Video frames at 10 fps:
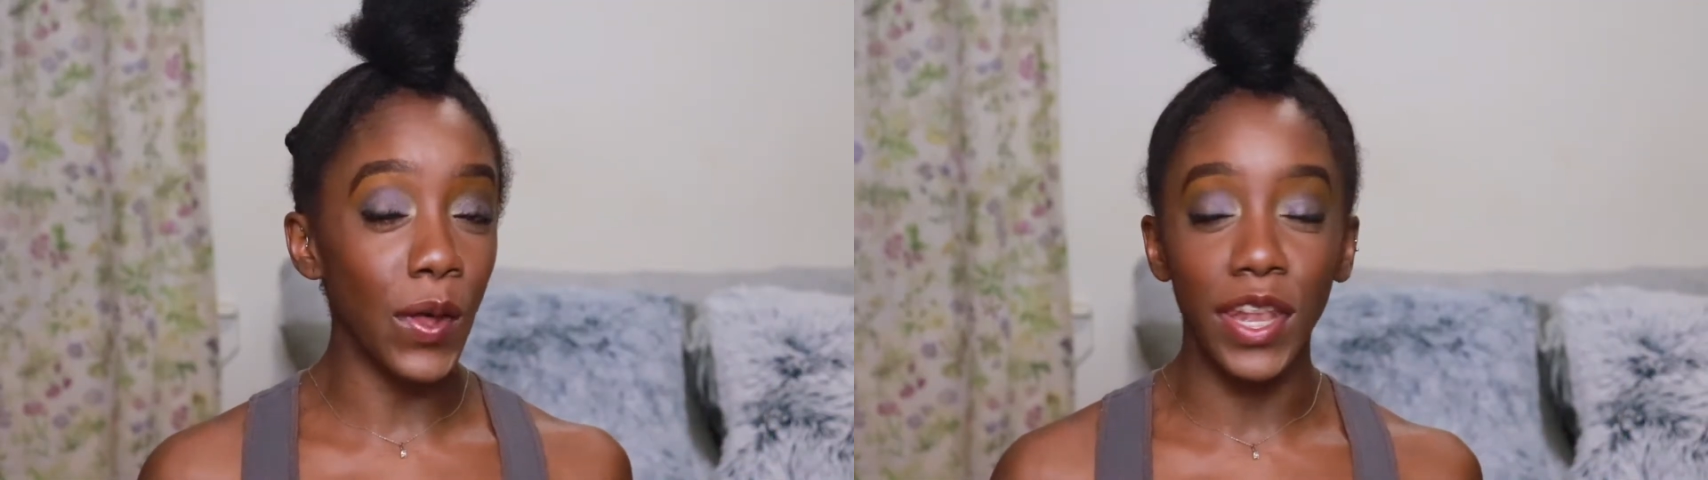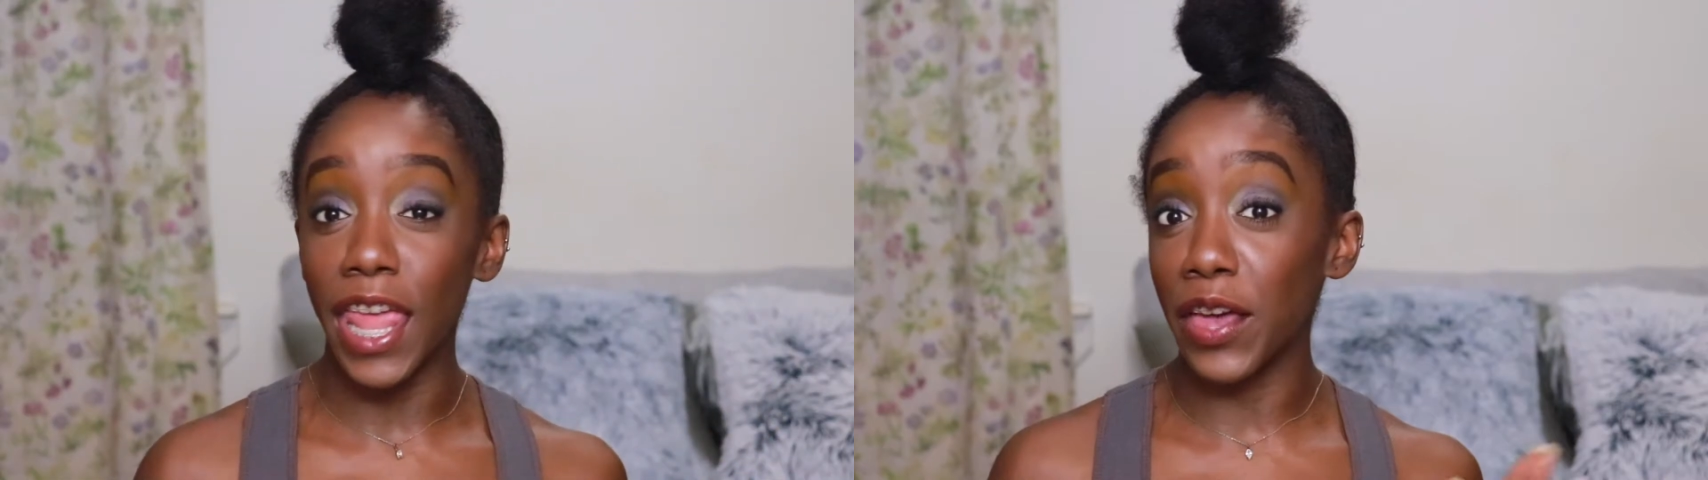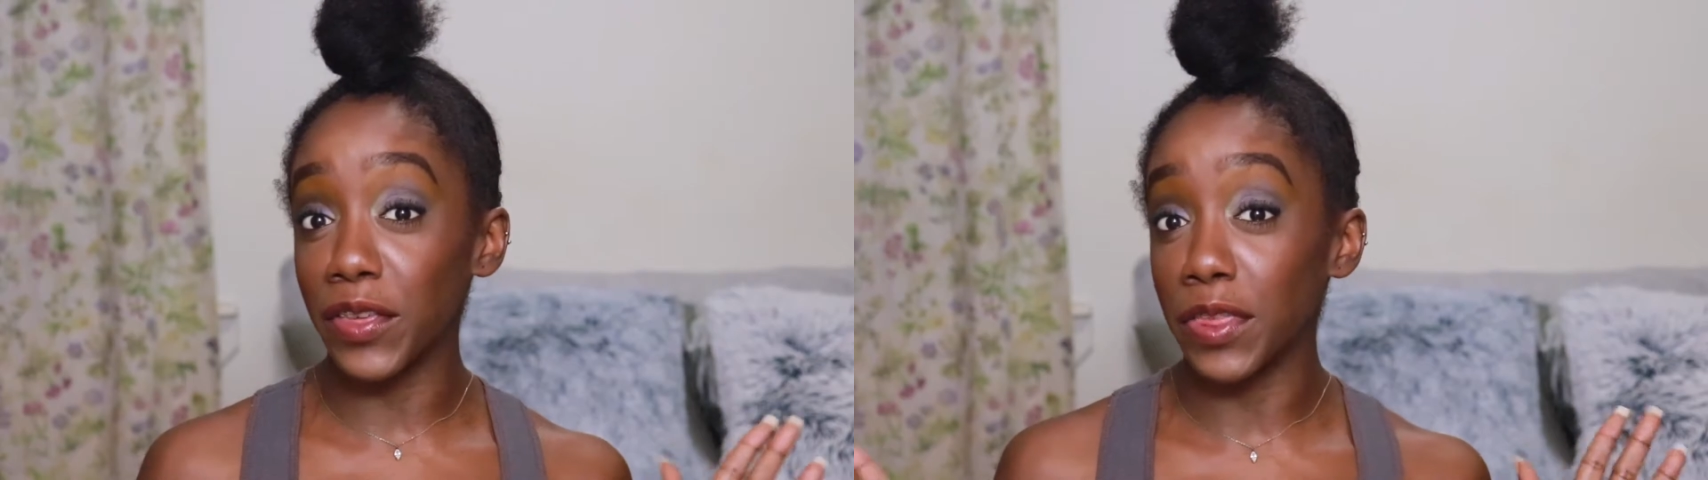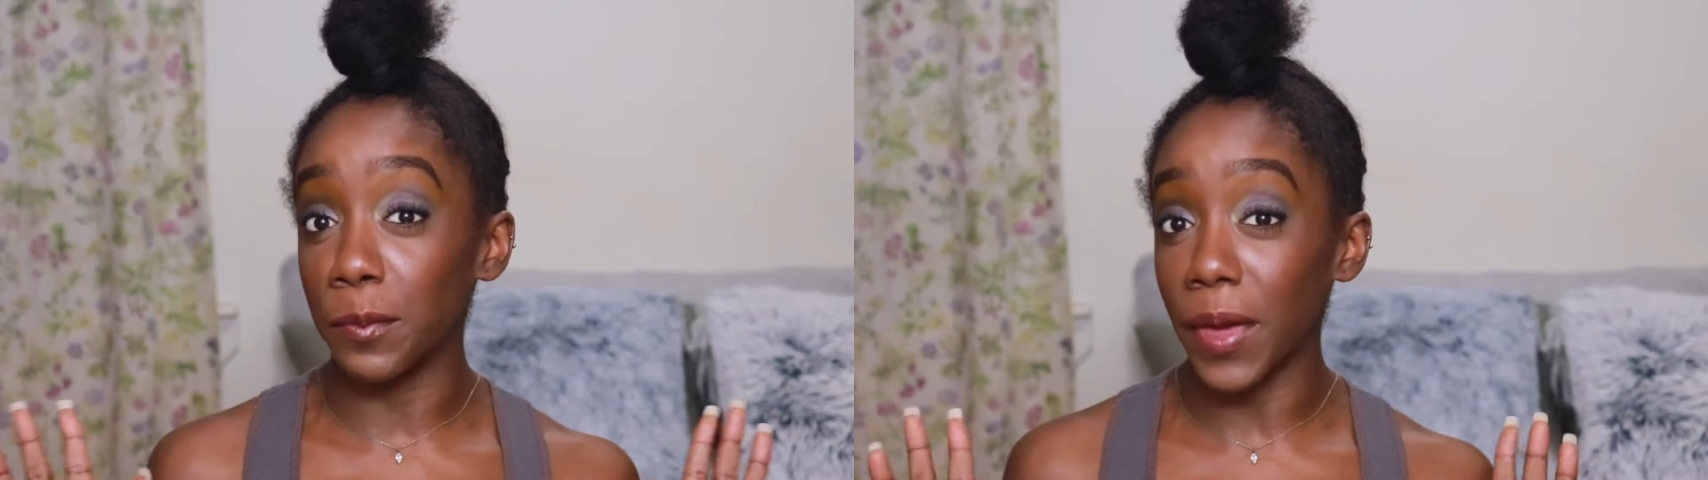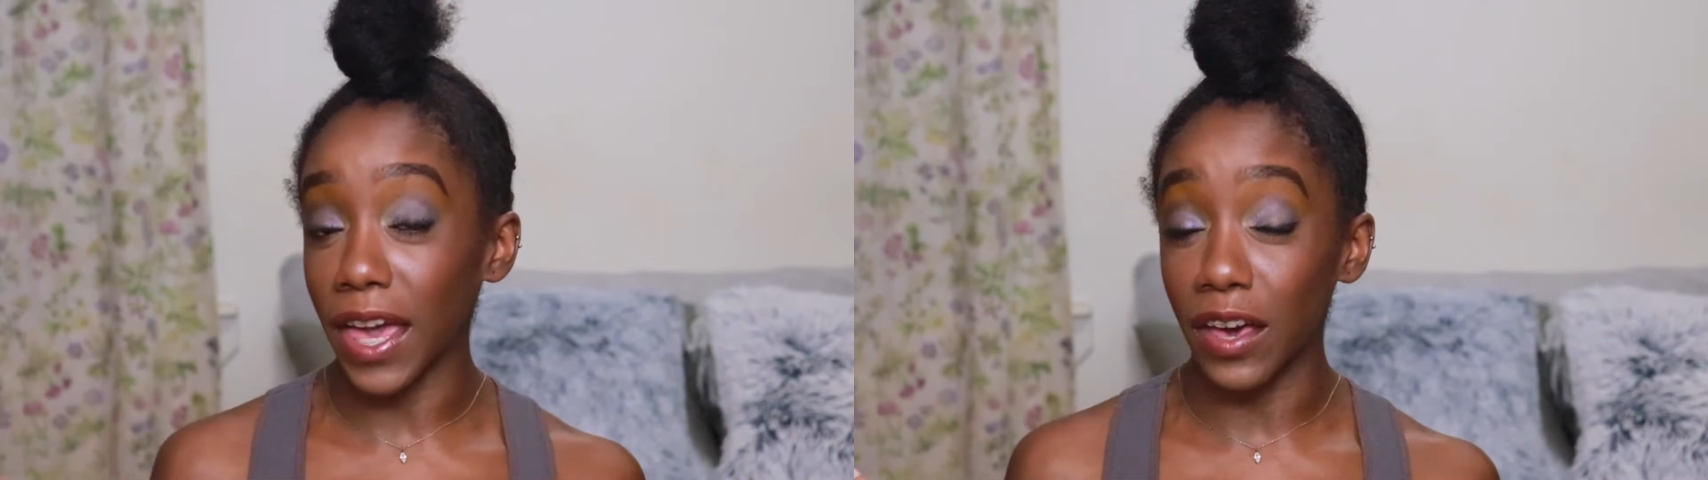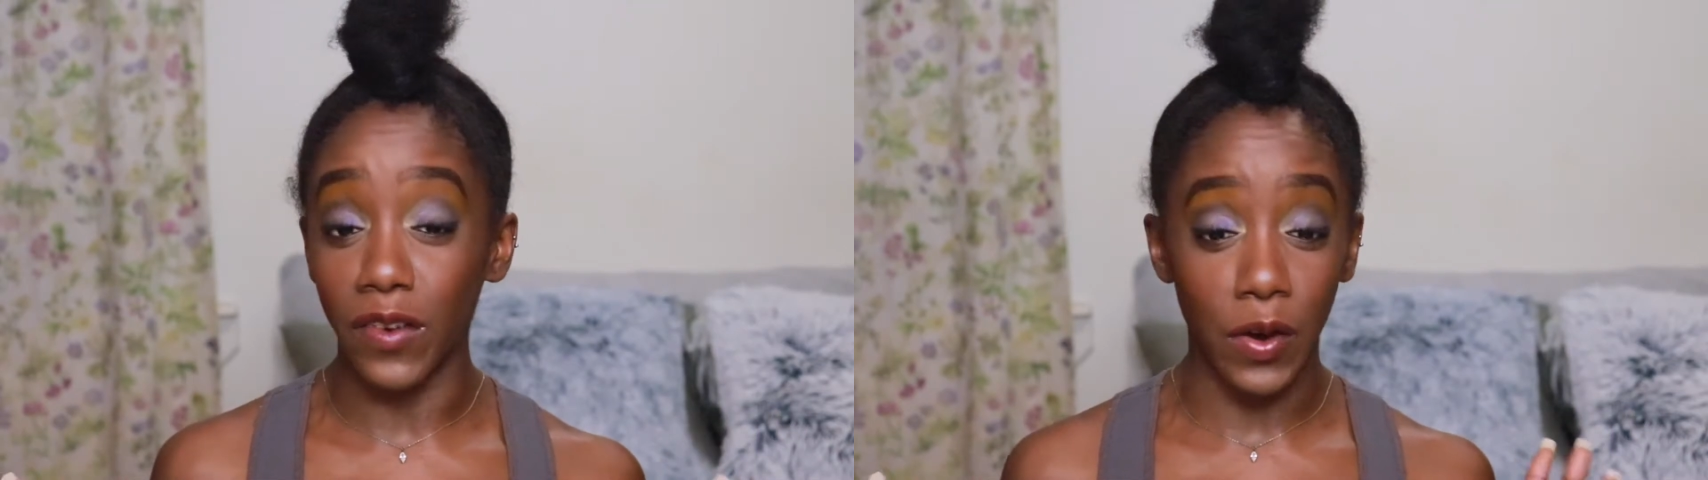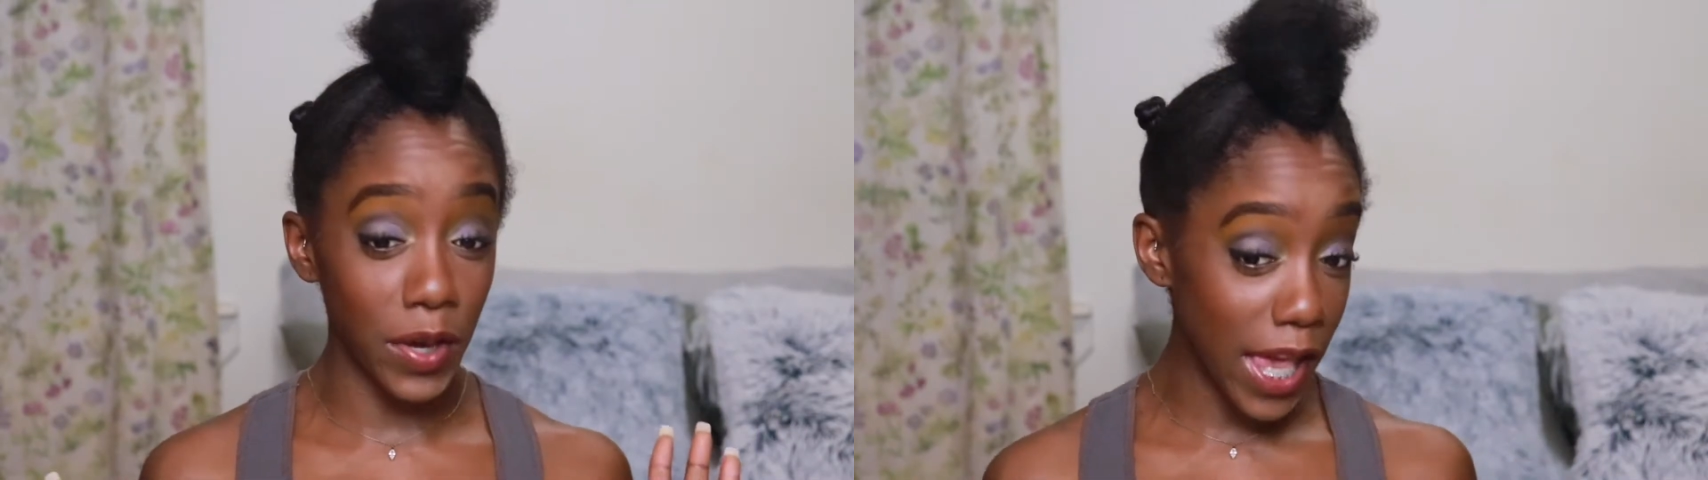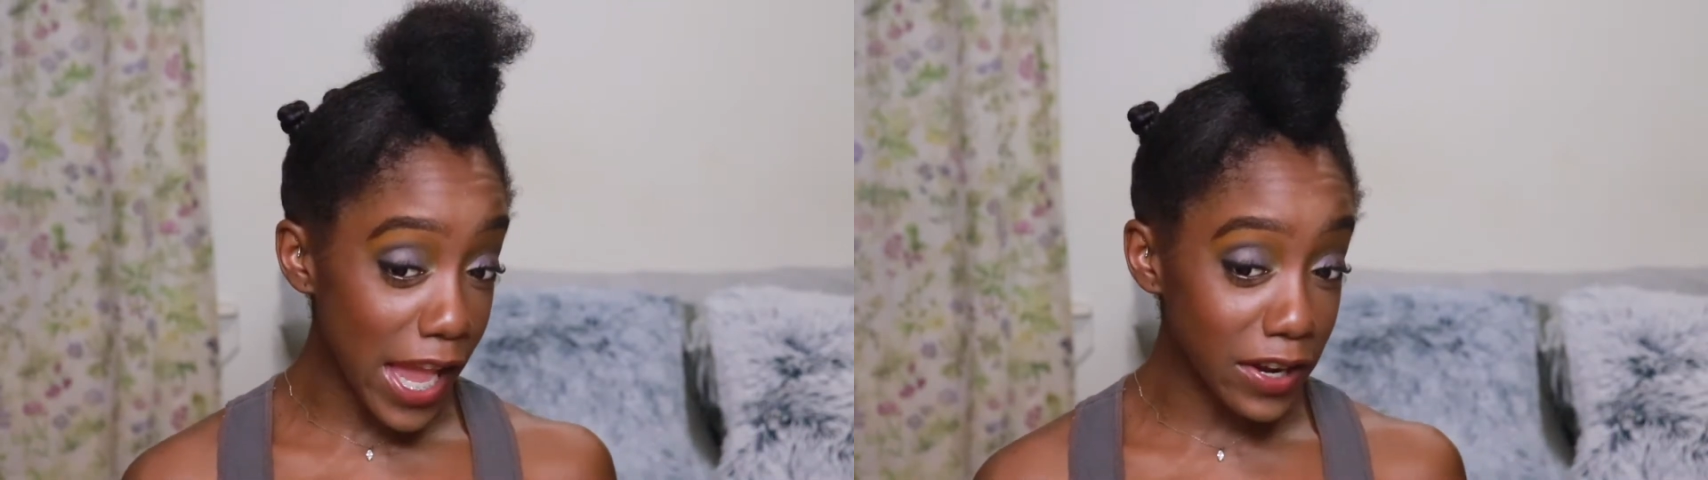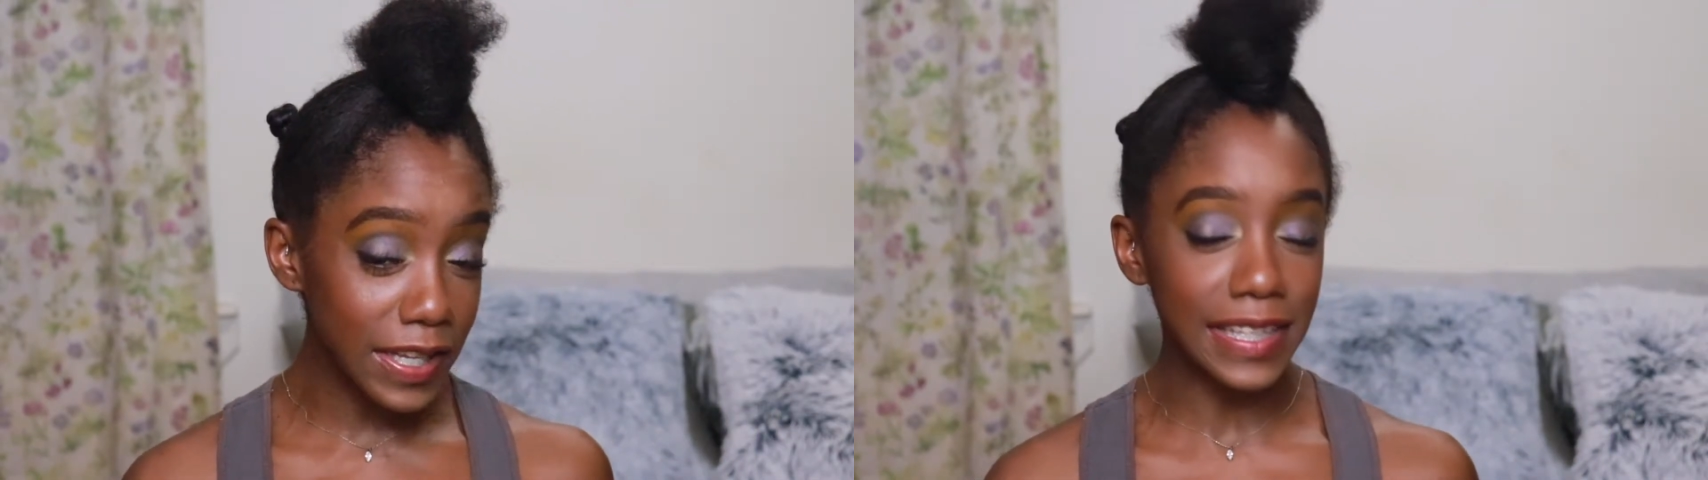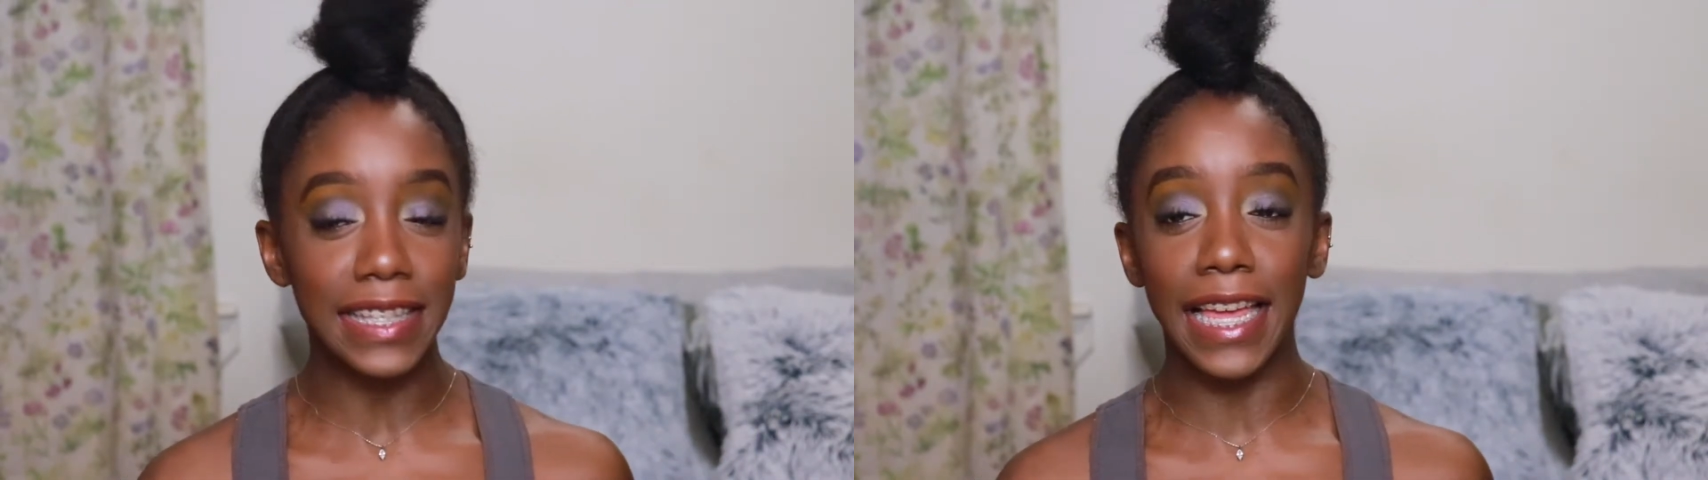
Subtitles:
Now that the back of our hair is